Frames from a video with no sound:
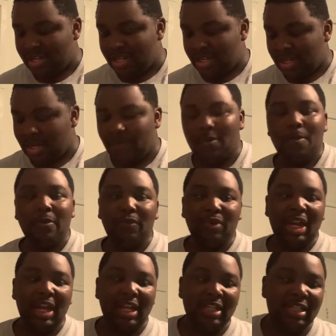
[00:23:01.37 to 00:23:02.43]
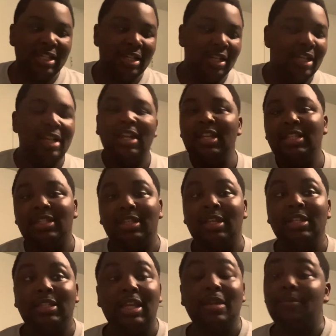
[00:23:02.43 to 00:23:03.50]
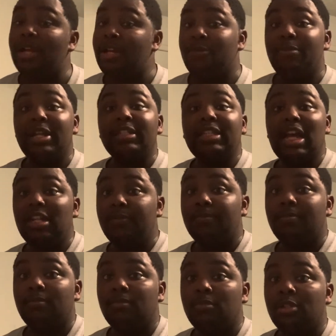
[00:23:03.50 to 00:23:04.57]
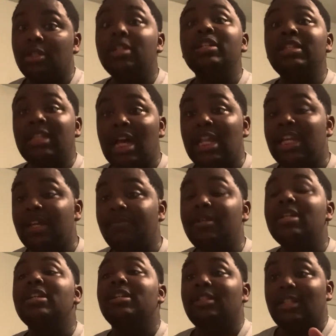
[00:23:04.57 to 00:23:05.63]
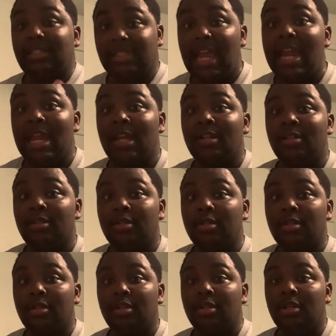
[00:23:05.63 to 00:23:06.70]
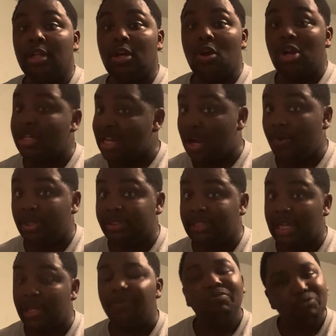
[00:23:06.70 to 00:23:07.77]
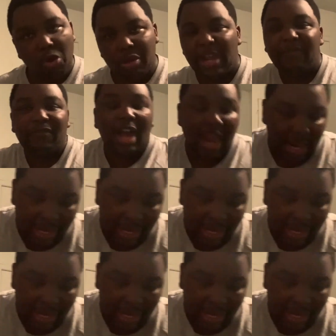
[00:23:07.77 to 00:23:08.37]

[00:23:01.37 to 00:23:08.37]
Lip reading: And Roman Reigns, he said, "Man, you better tell him. Tell him to say it." "Oh, he's not going to say it? Okay, fine."